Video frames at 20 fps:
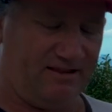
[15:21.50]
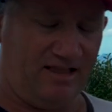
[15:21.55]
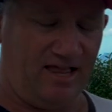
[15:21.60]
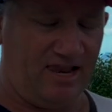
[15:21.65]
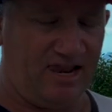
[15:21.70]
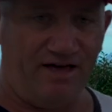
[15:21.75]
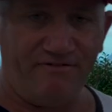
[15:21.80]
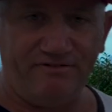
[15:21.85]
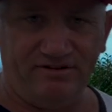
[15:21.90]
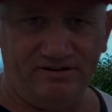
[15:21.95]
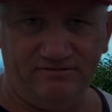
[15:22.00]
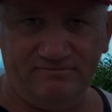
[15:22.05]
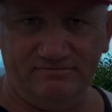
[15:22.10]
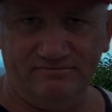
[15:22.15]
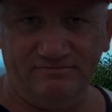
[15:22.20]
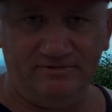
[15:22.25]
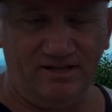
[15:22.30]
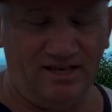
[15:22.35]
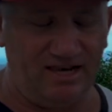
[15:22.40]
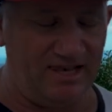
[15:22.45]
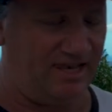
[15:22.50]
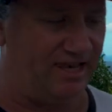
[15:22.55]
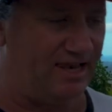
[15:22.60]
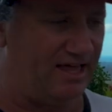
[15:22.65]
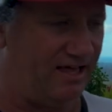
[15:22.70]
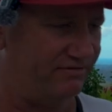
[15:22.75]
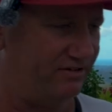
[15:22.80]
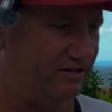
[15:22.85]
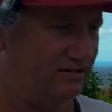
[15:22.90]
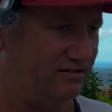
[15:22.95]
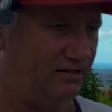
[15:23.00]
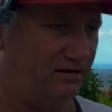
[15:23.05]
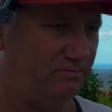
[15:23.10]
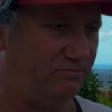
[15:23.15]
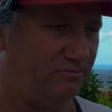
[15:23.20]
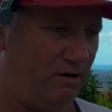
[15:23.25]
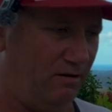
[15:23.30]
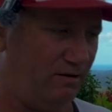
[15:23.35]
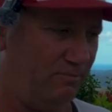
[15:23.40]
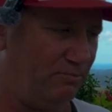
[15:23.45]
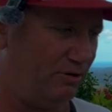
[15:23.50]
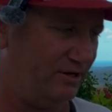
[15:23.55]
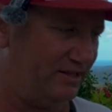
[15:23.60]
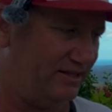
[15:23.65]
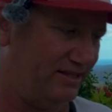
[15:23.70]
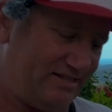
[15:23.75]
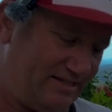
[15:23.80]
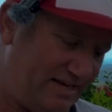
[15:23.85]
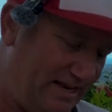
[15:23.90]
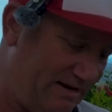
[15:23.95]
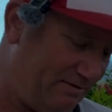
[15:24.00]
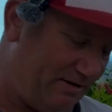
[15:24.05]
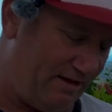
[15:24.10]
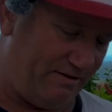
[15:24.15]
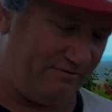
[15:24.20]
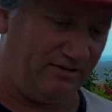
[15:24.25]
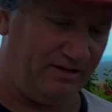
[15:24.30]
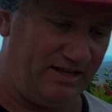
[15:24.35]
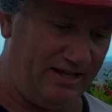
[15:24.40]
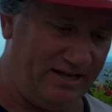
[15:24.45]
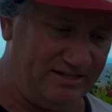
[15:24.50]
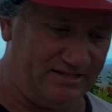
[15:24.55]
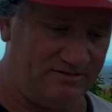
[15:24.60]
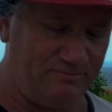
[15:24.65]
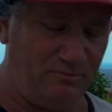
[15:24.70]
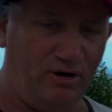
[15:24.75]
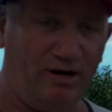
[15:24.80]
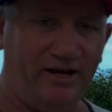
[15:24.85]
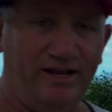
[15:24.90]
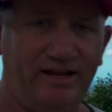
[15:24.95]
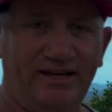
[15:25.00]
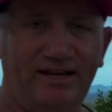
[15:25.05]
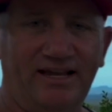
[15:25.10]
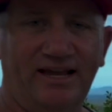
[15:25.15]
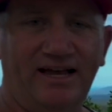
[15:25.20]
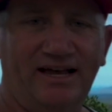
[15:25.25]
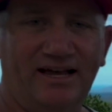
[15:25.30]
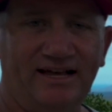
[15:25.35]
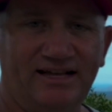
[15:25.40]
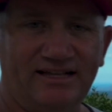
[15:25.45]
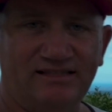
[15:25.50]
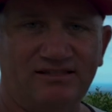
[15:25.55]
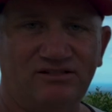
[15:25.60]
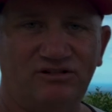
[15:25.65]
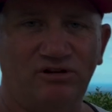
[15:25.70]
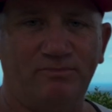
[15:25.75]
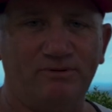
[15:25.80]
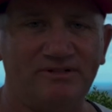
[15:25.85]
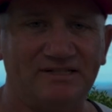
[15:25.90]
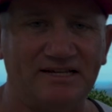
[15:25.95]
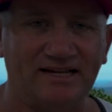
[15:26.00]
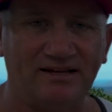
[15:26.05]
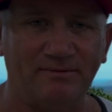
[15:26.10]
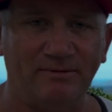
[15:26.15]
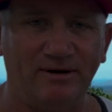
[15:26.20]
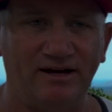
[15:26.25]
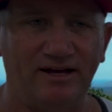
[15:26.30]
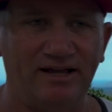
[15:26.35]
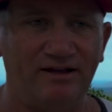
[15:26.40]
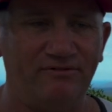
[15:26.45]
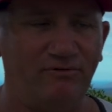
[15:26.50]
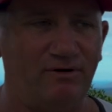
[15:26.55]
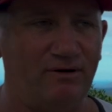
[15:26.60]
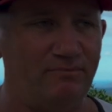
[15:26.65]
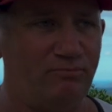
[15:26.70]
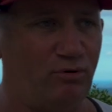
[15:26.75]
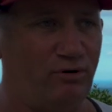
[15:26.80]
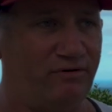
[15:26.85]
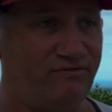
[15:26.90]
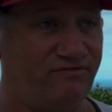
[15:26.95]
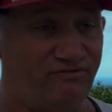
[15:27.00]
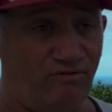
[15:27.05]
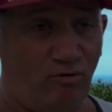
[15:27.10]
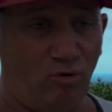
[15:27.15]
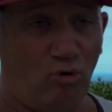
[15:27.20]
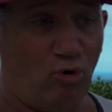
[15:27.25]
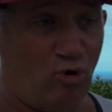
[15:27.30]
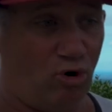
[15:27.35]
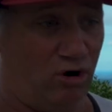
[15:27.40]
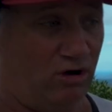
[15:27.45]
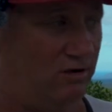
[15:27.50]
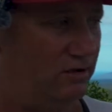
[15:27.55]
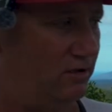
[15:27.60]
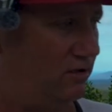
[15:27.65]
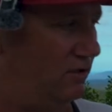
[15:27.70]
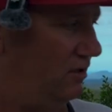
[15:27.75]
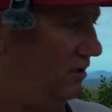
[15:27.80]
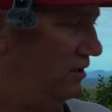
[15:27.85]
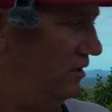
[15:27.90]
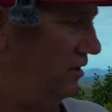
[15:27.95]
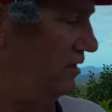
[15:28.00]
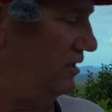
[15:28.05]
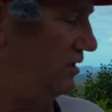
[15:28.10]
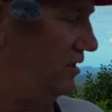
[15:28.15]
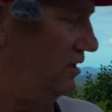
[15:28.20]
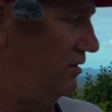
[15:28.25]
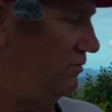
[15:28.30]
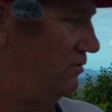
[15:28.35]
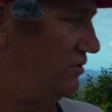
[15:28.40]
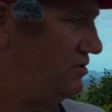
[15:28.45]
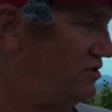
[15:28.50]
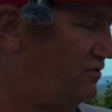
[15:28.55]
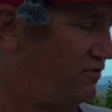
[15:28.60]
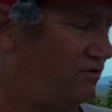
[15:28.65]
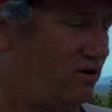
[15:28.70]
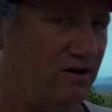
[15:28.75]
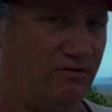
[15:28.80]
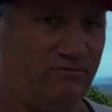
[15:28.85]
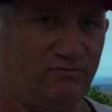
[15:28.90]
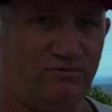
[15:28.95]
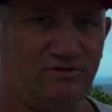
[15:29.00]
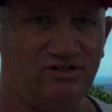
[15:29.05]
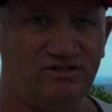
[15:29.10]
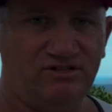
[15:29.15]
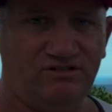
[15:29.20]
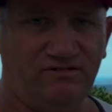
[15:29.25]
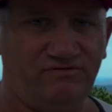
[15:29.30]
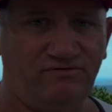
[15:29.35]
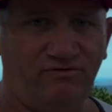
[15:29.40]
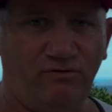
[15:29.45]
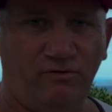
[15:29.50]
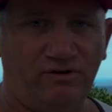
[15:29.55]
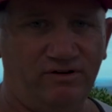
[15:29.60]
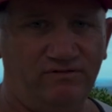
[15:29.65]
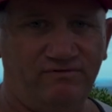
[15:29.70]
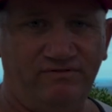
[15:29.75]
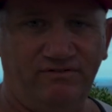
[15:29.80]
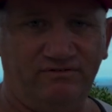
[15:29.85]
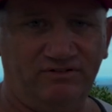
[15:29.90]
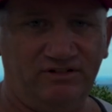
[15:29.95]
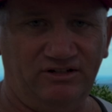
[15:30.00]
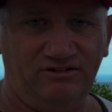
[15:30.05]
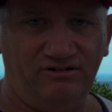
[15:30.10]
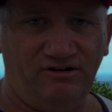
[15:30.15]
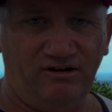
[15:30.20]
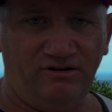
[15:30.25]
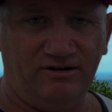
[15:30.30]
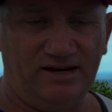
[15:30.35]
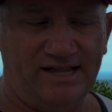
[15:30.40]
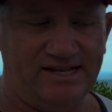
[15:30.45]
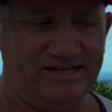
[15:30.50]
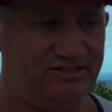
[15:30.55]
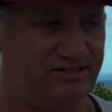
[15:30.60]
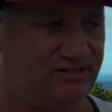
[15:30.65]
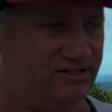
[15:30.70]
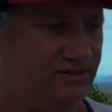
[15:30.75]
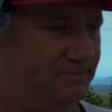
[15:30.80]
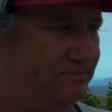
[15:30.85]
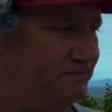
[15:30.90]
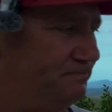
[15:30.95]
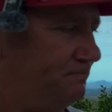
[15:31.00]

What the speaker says: I love it. Love it. I'll probably put it at the same level as my Super Takuma F1.4, which I've got, which is a 50-year-old lens.